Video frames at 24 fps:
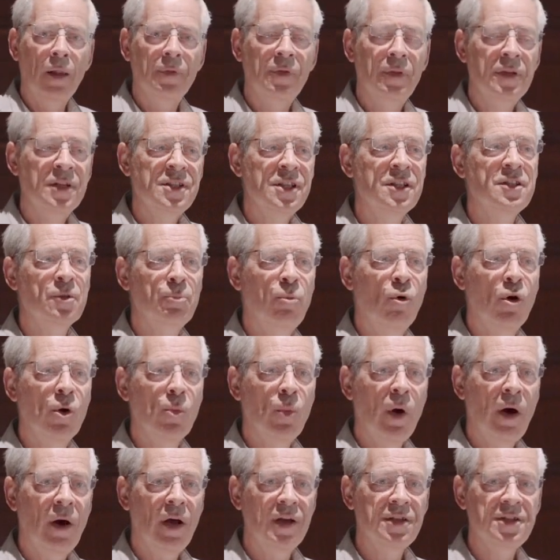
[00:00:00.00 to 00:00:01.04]
This is the
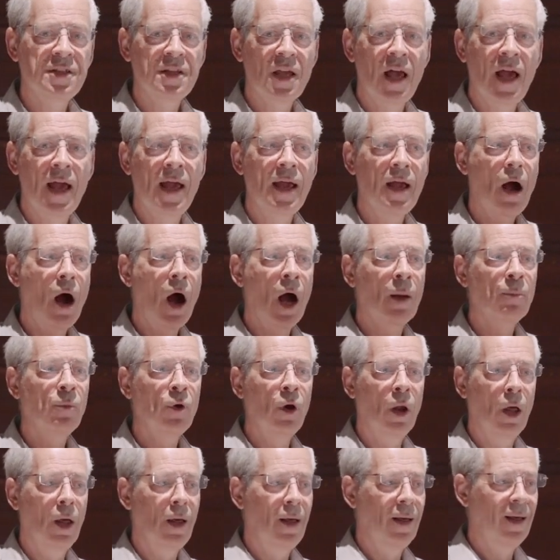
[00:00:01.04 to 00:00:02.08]
point where I say,
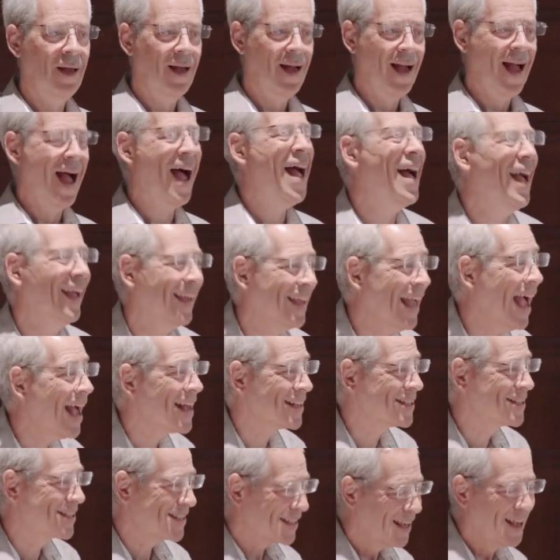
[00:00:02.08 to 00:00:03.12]

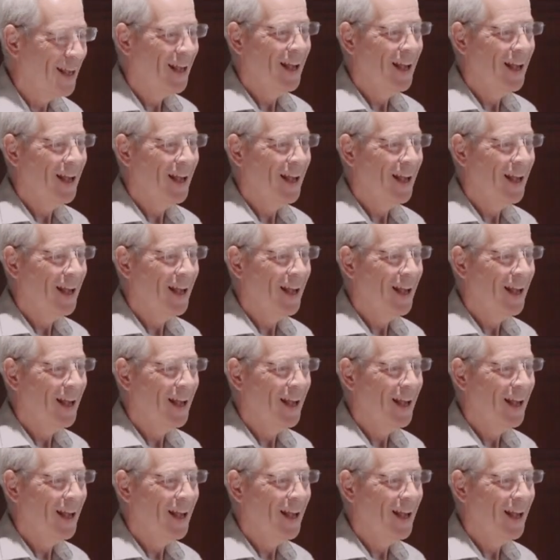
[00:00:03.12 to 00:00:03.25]
yes,